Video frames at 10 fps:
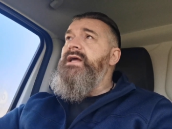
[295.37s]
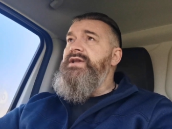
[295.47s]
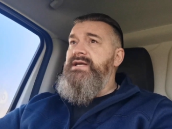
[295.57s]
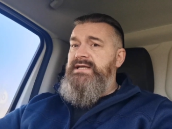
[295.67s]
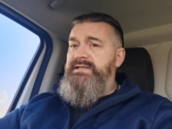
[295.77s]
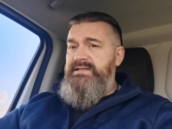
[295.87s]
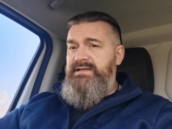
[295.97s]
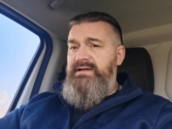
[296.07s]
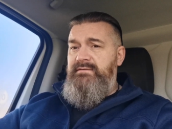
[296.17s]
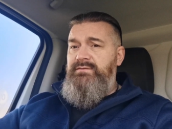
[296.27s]
And it
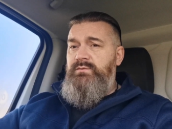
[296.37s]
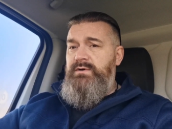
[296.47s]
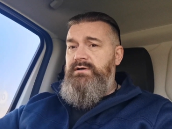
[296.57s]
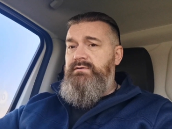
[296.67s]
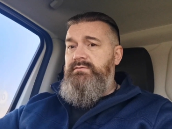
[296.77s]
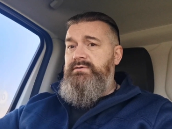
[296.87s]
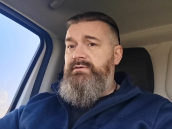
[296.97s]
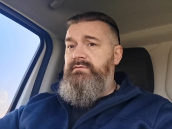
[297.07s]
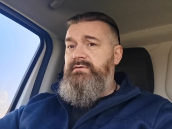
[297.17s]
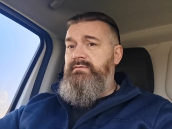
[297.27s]
is another world,
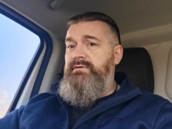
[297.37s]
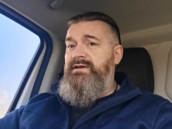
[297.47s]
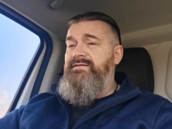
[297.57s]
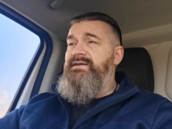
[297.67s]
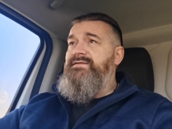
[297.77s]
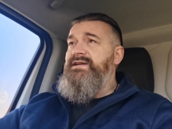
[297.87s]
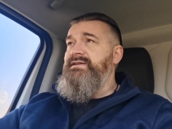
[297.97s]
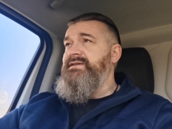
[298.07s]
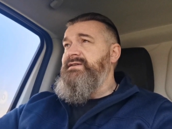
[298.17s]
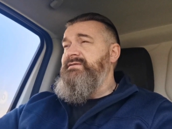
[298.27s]
even if
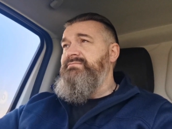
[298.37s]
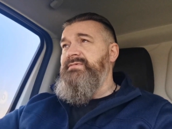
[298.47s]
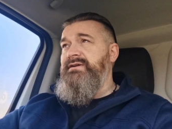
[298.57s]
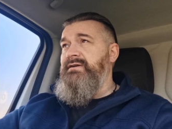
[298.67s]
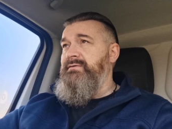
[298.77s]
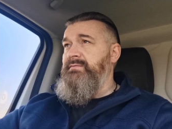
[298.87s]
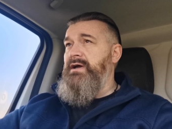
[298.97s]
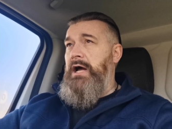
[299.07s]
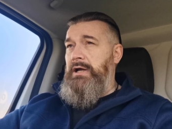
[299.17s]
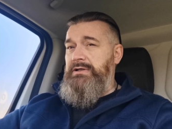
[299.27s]
it's, you know,
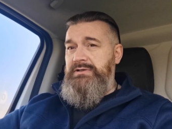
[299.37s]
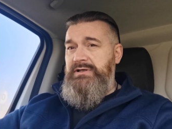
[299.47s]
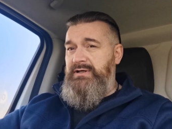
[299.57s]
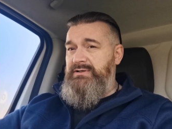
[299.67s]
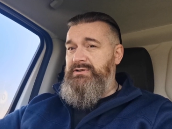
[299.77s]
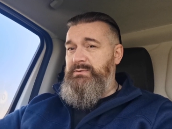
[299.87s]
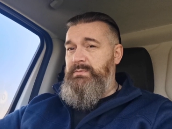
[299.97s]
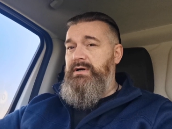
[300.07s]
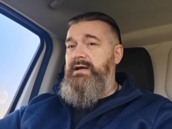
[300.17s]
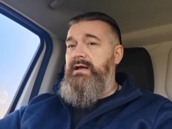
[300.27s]
untouched
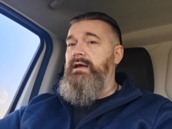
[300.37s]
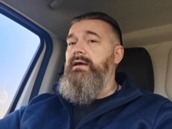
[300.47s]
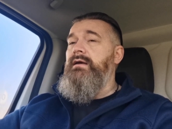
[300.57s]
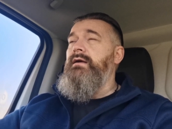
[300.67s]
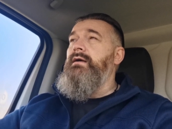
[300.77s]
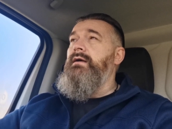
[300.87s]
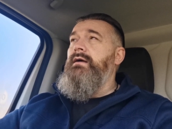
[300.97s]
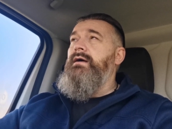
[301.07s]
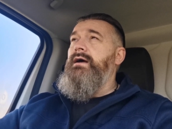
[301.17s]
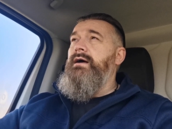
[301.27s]
by
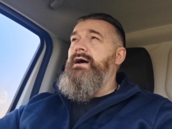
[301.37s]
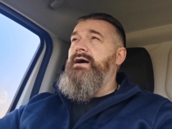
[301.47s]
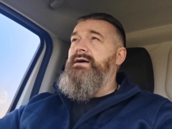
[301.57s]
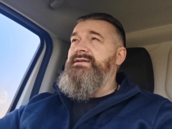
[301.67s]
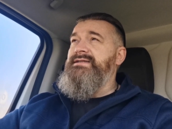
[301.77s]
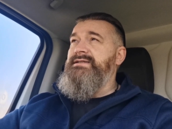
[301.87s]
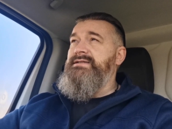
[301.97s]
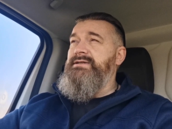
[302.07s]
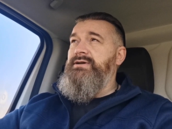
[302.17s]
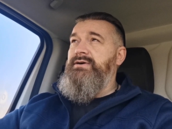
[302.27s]

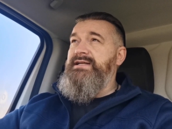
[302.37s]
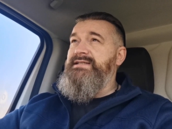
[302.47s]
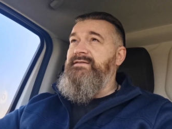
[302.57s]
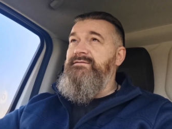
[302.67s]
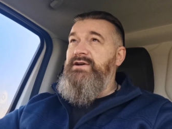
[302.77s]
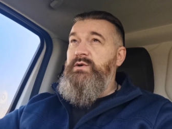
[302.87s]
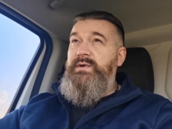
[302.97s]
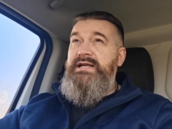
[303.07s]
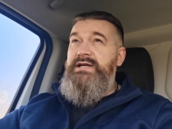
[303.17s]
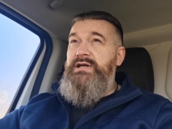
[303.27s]
us or it's something
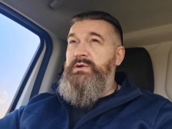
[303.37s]
we can